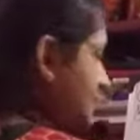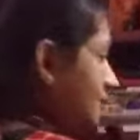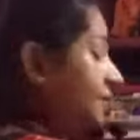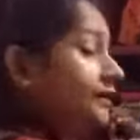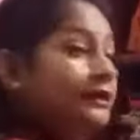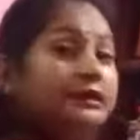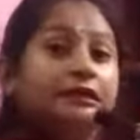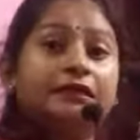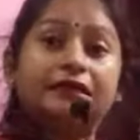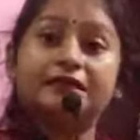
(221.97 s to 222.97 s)

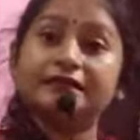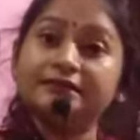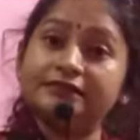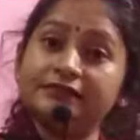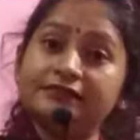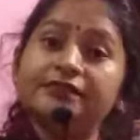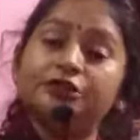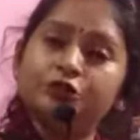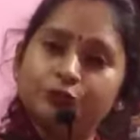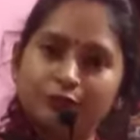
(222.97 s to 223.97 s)
the greatest
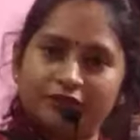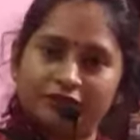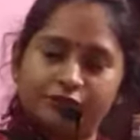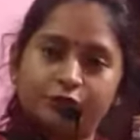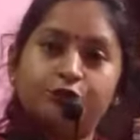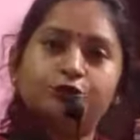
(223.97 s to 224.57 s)
unit